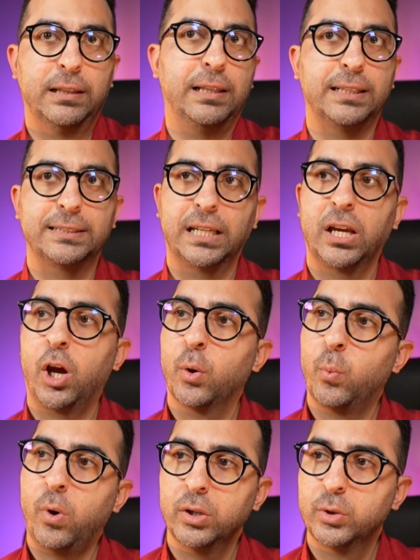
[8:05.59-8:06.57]
let's say I
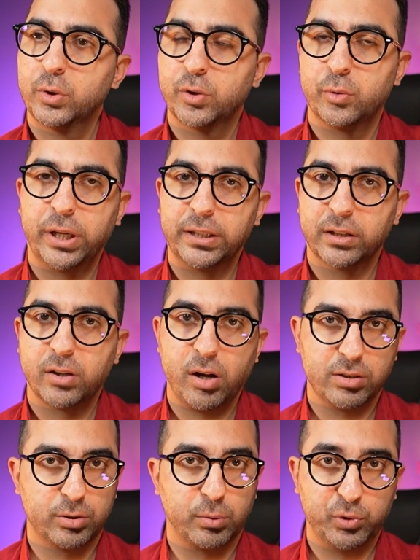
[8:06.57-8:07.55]
want to create a
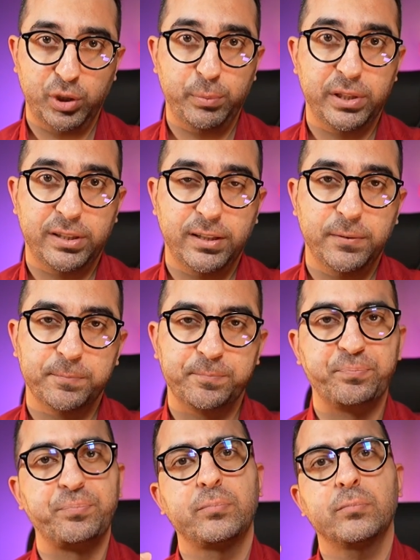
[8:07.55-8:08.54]
custom GPT
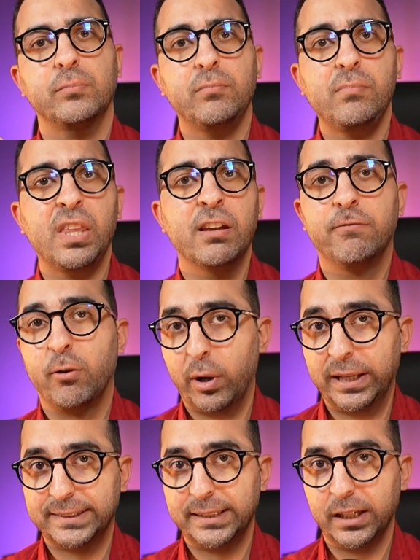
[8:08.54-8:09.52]
for
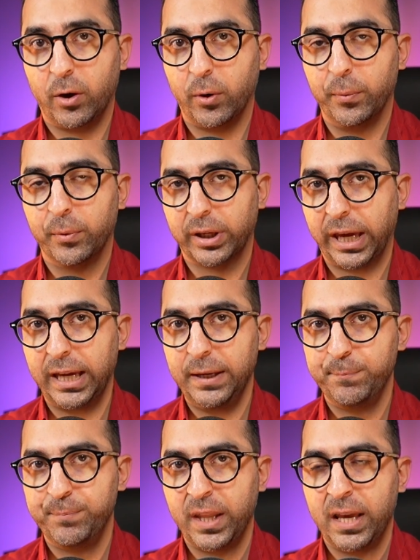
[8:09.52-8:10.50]
SEO, okay?
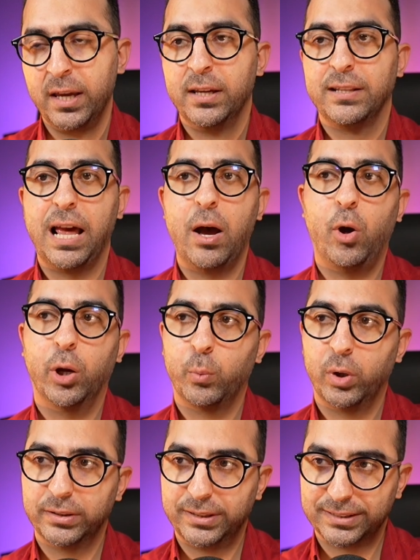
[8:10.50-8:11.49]
Now I
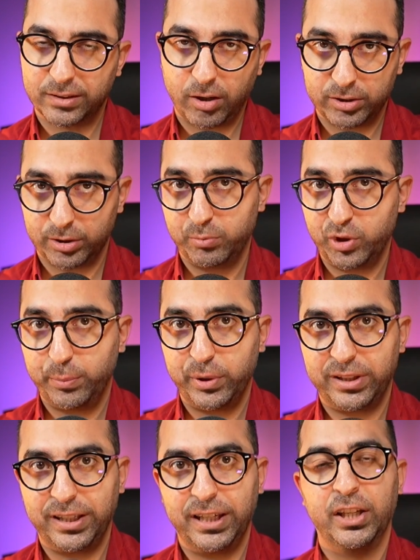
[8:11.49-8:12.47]
want this custom
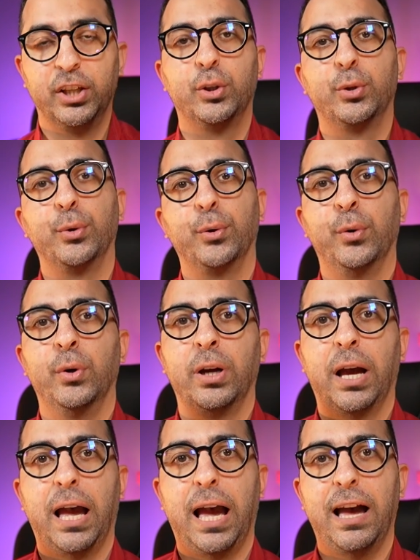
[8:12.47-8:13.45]
GPT to
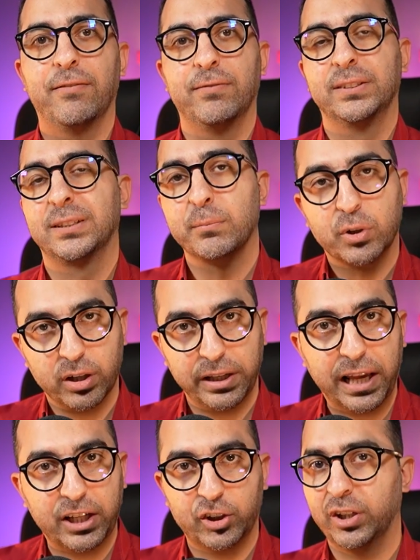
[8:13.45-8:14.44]
have some
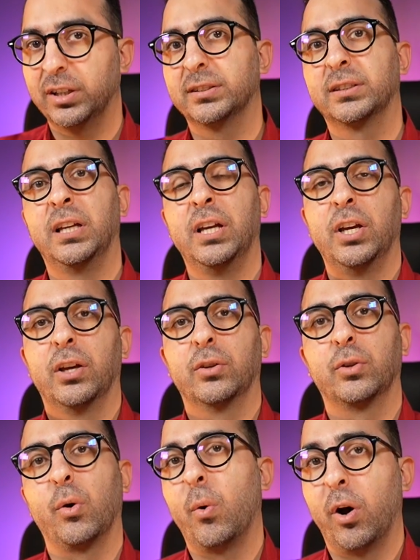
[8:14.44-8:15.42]
connections,
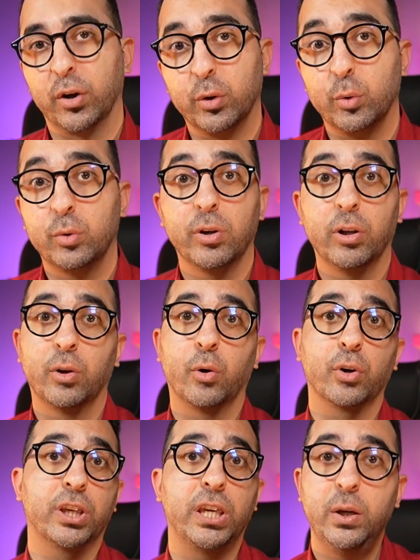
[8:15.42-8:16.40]
go on Google
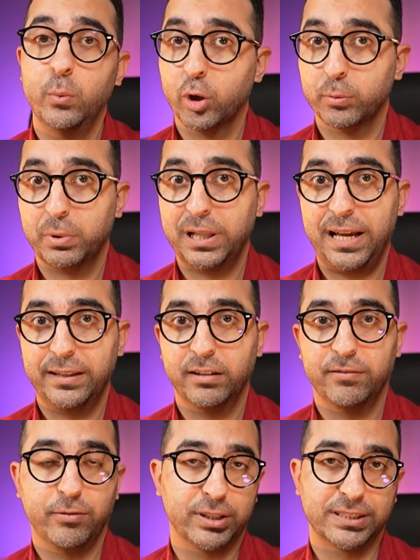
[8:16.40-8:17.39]
or Keyword
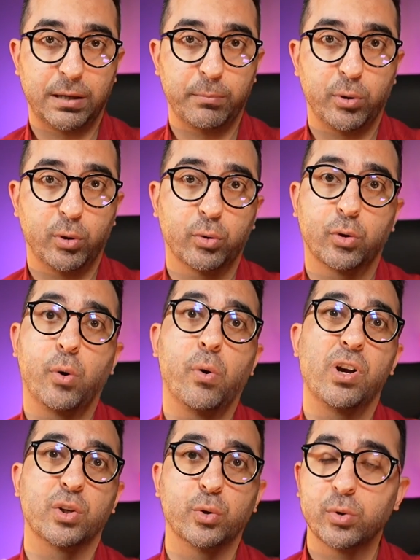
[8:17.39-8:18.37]
Planner, for example, go
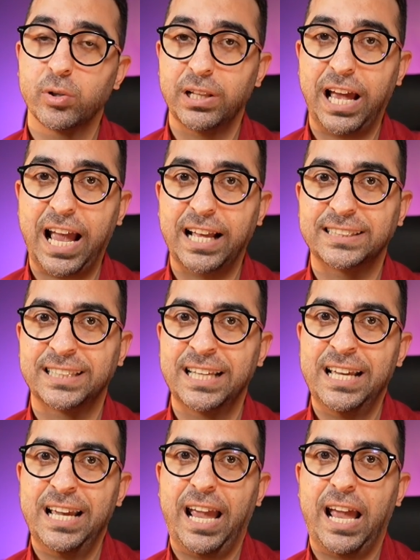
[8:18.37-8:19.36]
on Google Ads
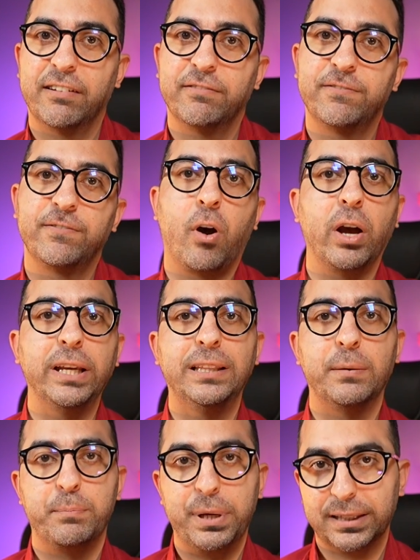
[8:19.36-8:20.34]
and find
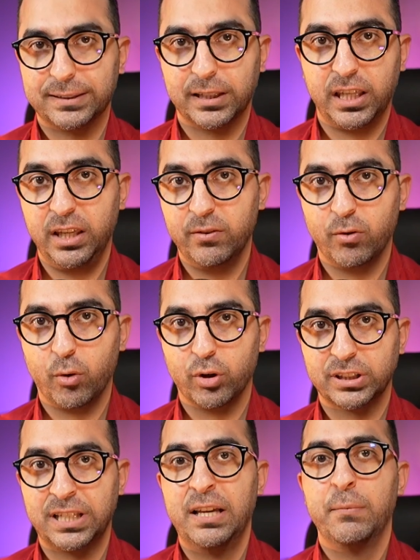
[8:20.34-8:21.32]
the best
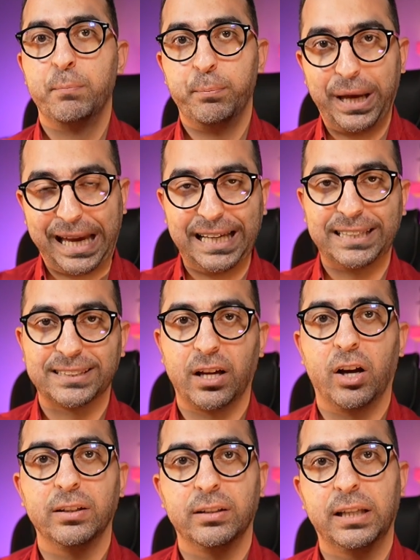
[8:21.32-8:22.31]
keywords based
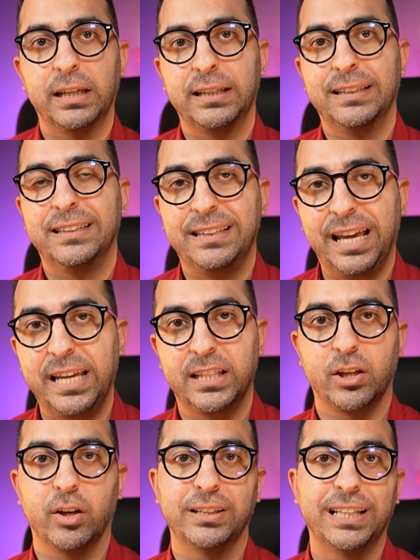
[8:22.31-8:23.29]
on the
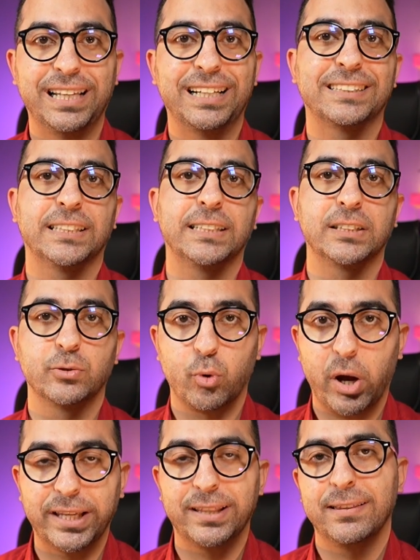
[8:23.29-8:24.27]
data that exists
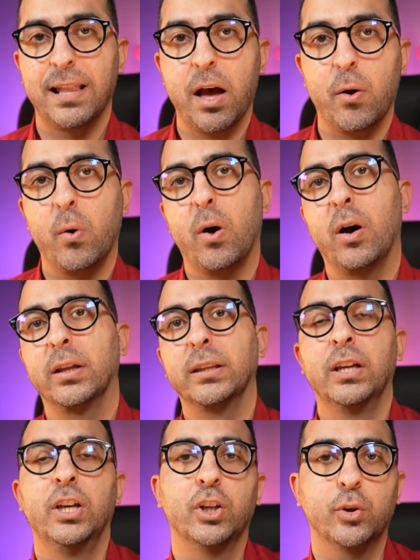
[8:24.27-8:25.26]
right now on
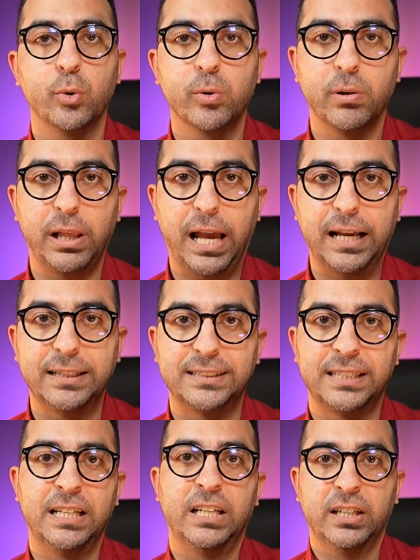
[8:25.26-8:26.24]
Google
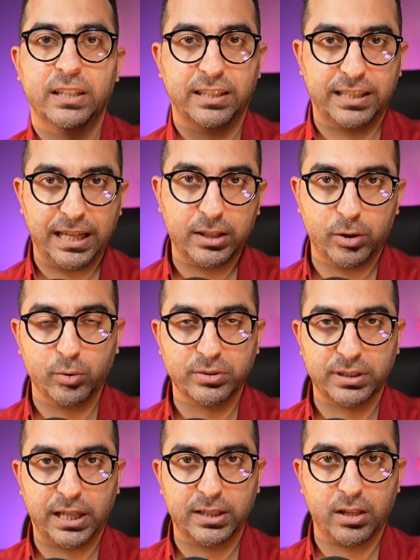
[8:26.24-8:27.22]
Ads. Get
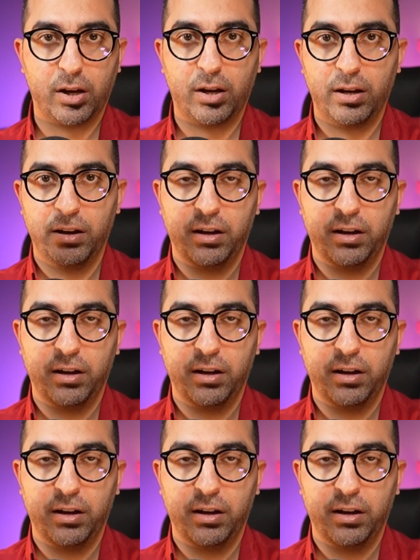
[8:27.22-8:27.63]
those data,